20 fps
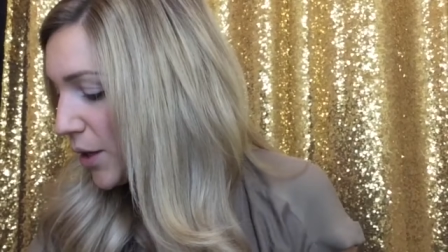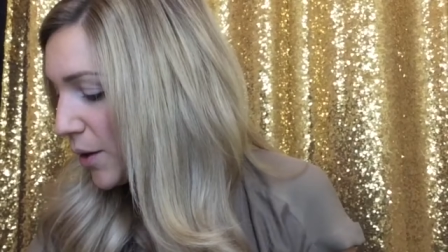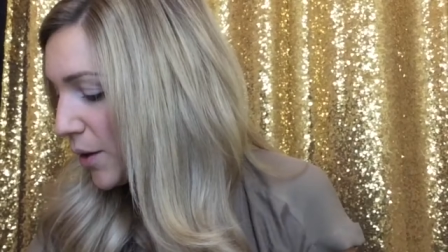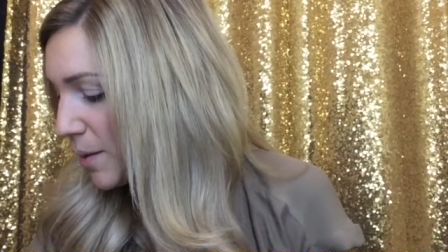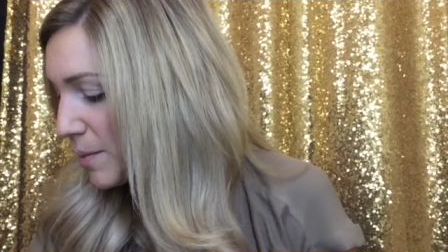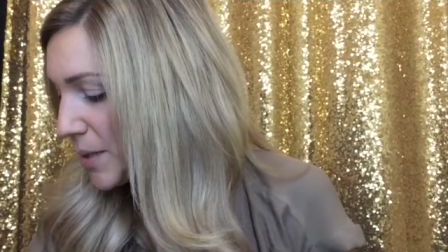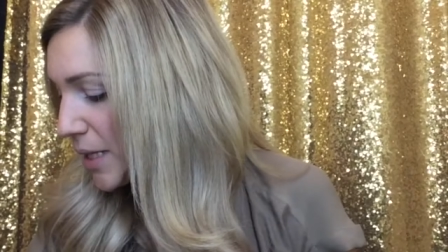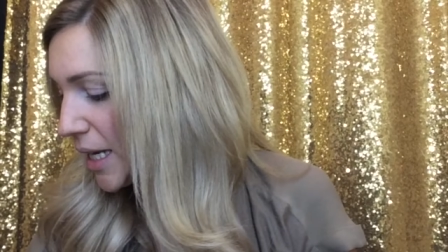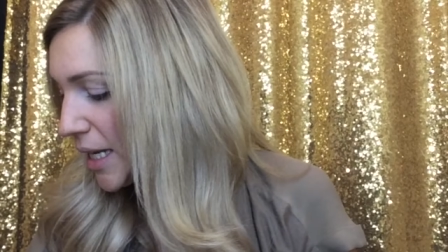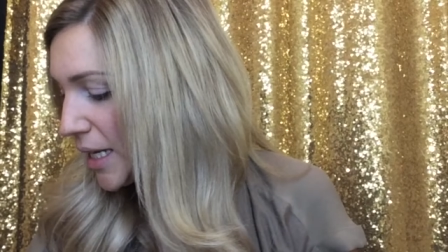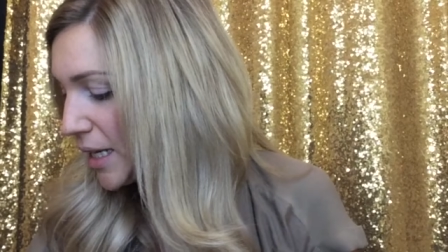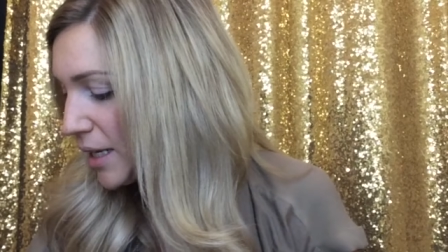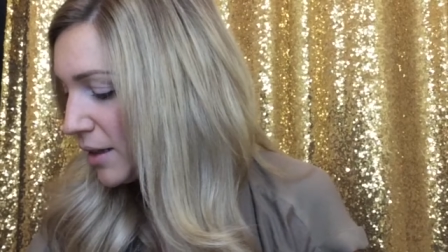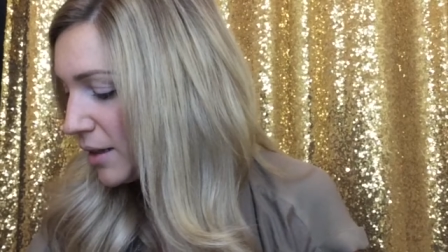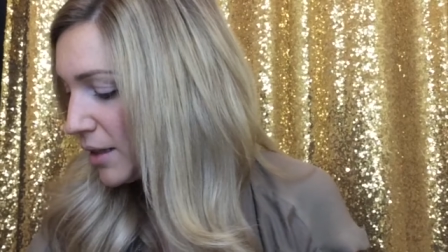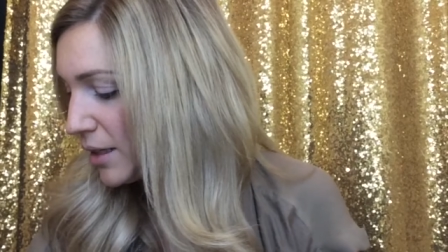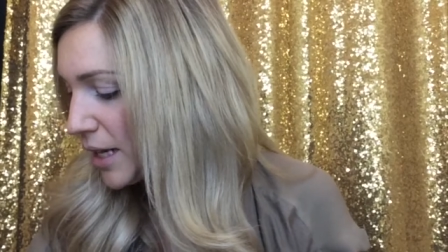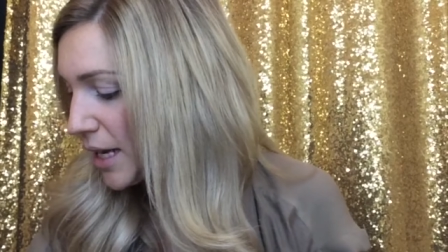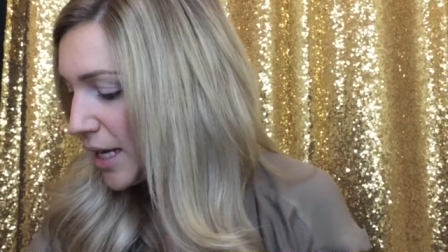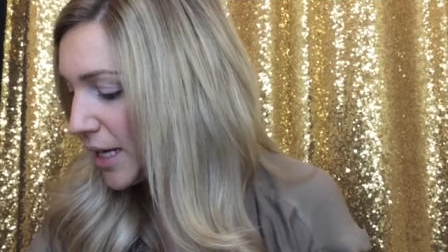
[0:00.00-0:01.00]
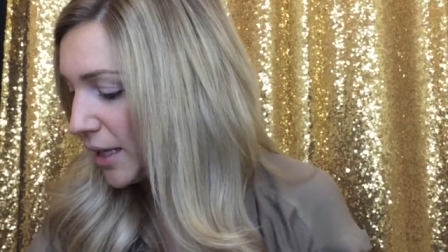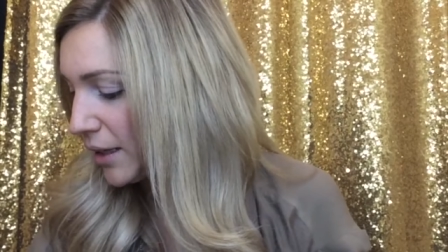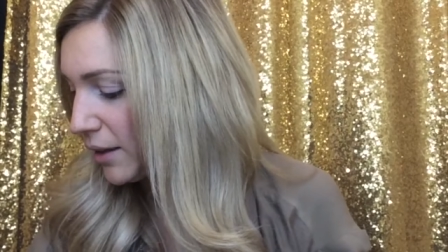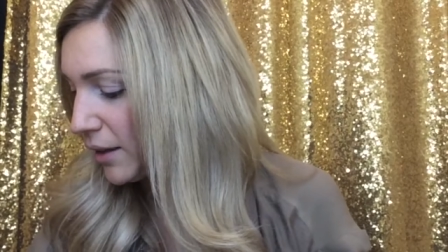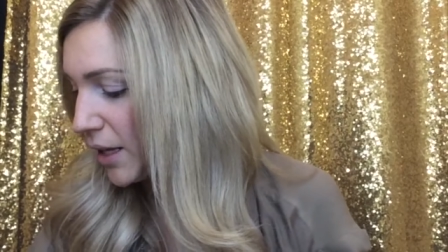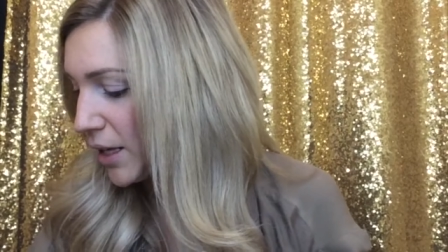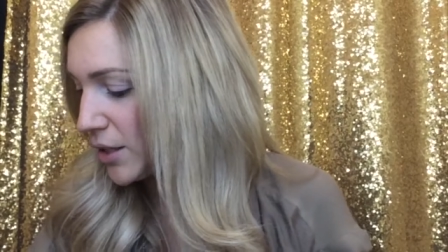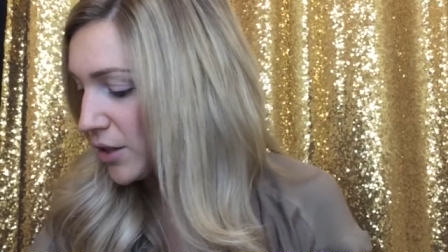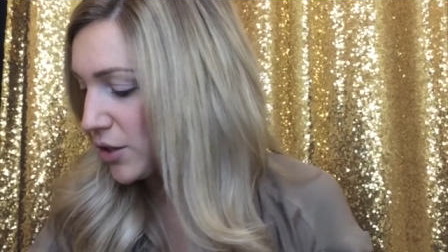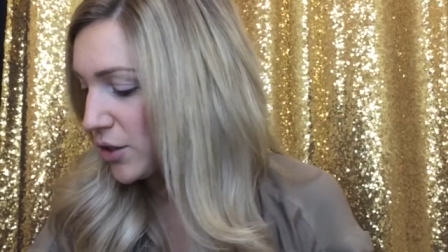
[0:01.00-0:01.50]
I'm taking the Naked
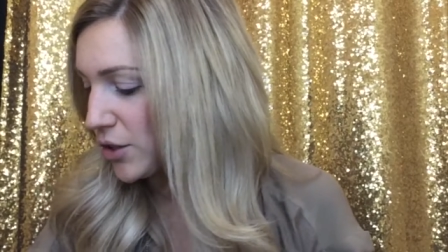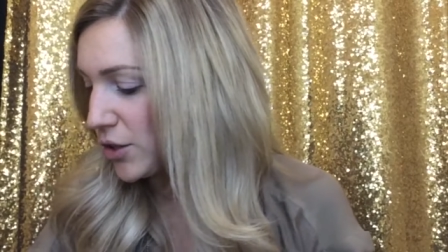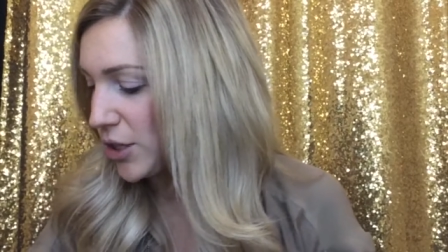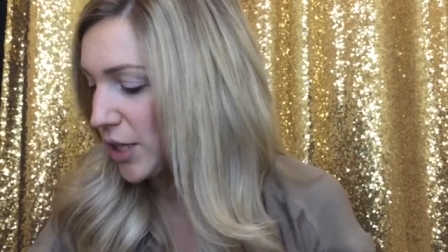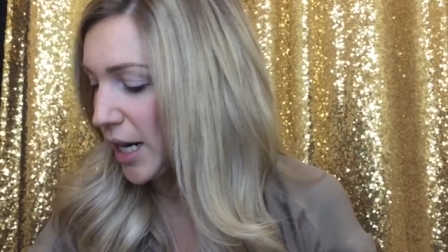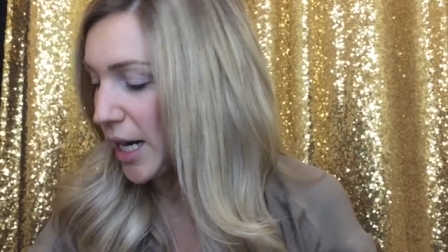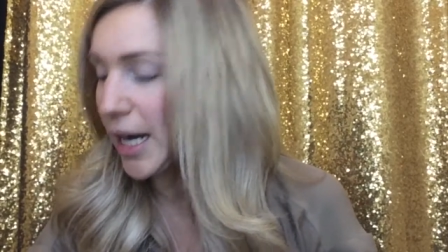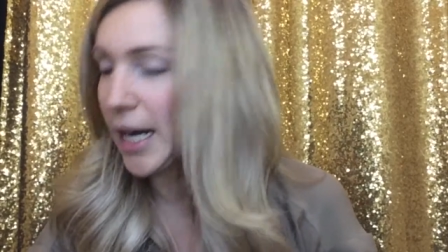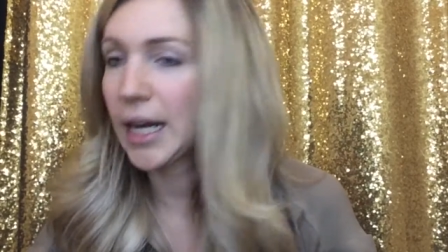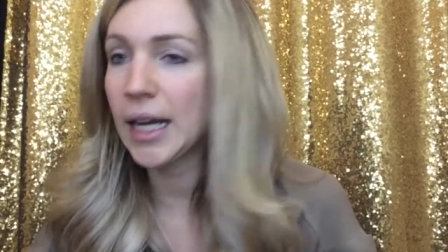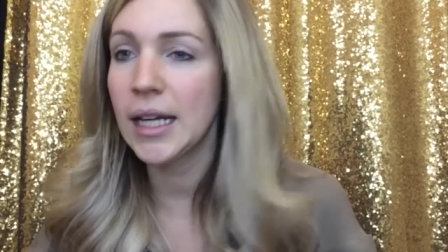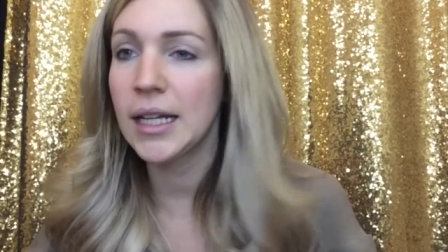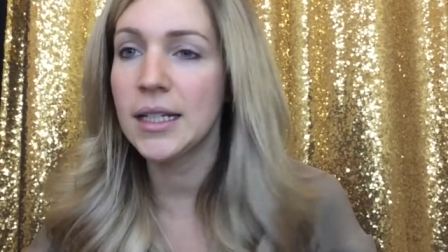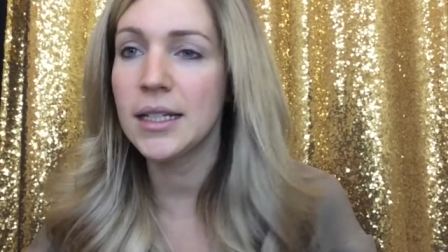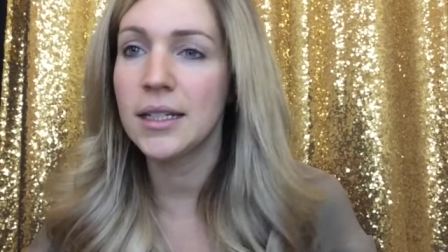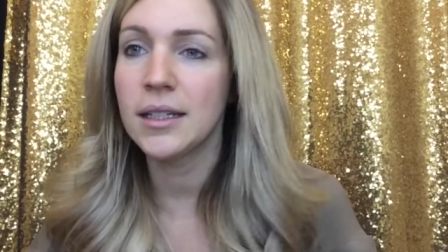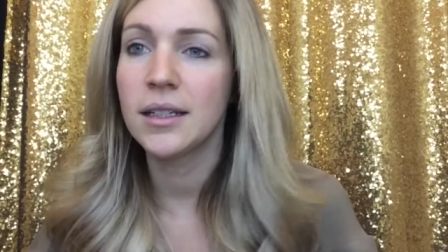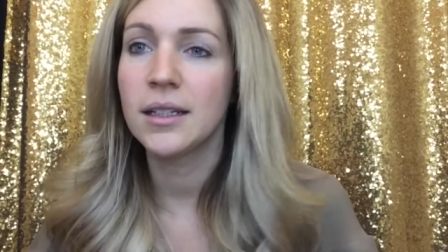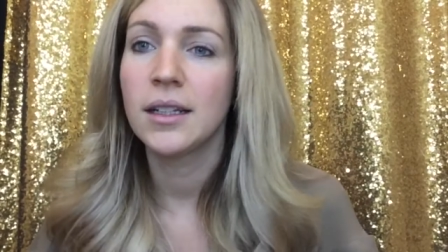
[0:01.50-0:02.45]
Lunch shade,